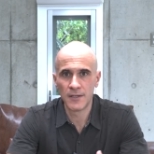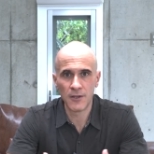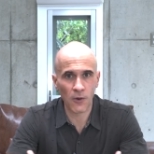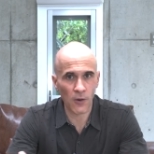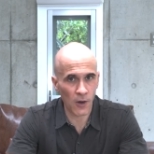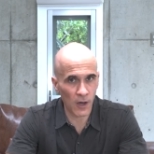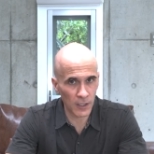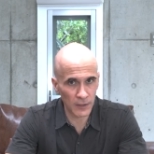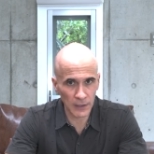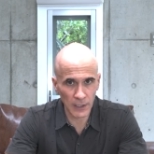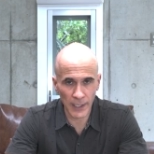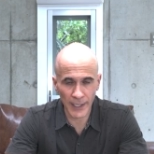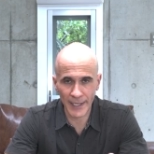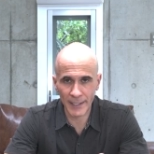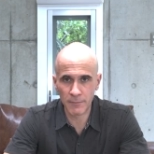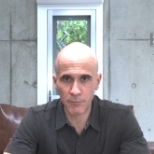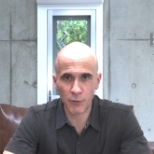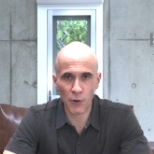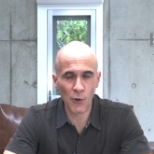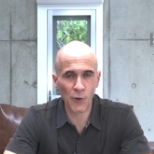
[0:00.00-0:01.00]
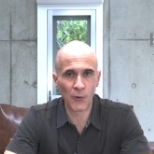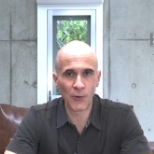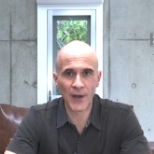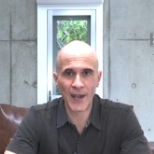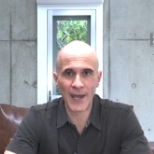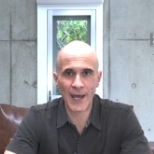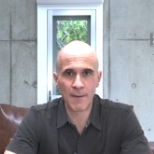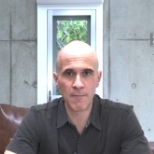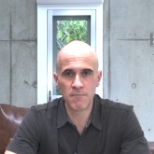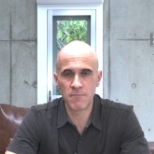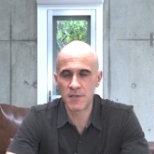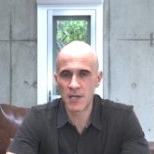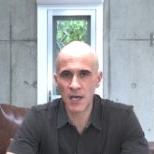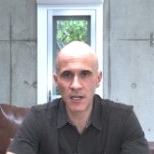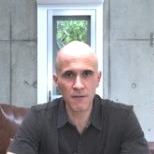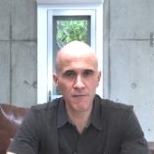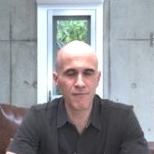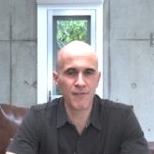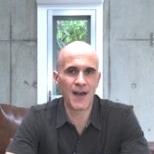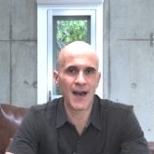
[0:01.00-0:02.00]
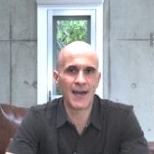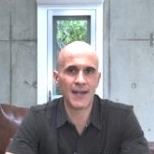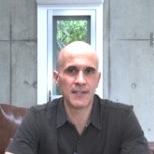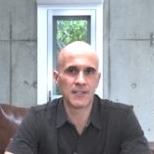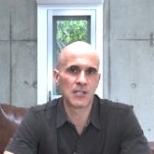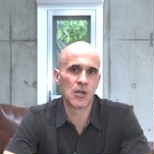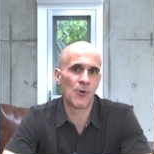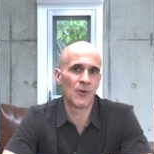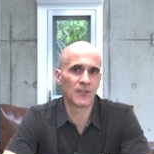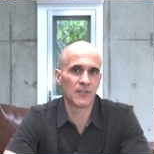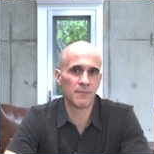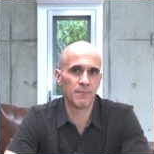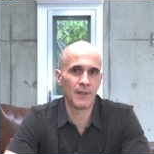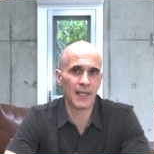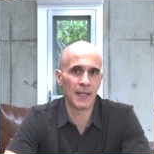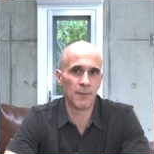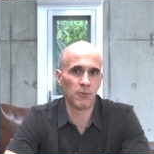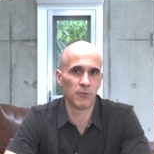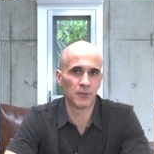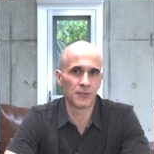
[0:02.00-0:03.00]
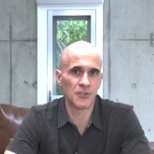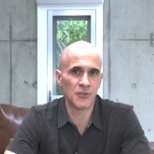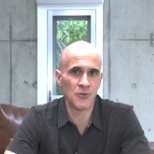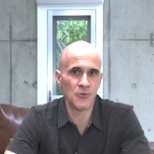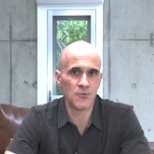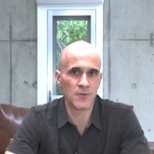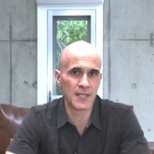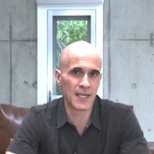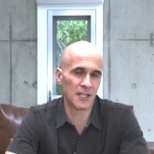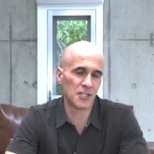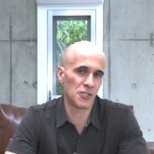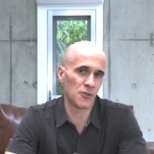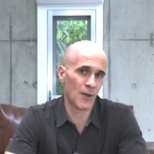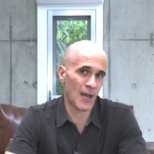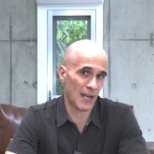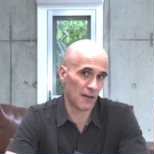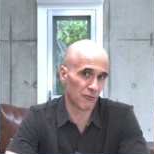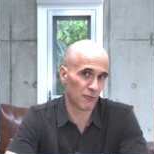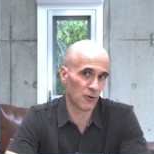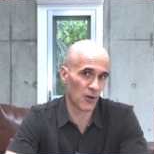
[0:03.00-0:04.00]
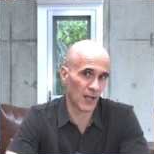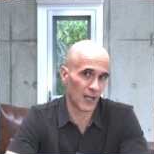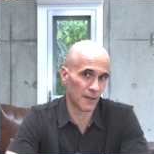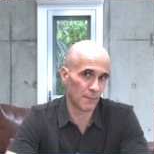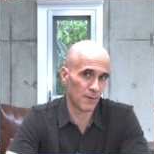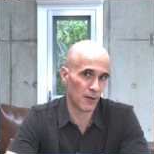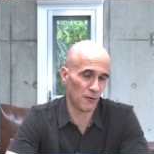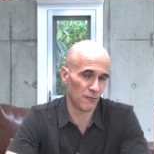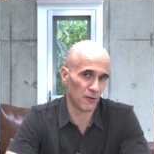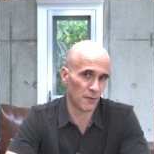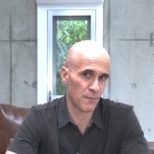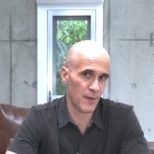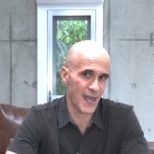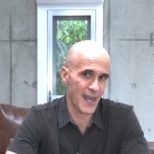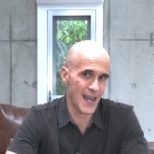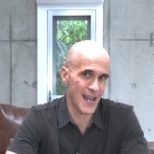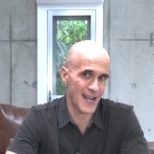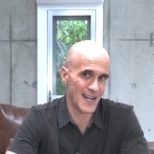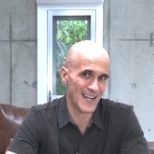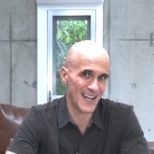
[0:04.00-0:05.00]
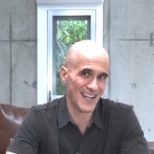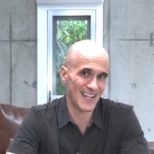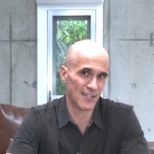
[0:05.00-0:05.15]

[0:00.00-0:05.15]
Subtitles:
no online program, none of that is going to be able to get you out of chronic pelvic pain.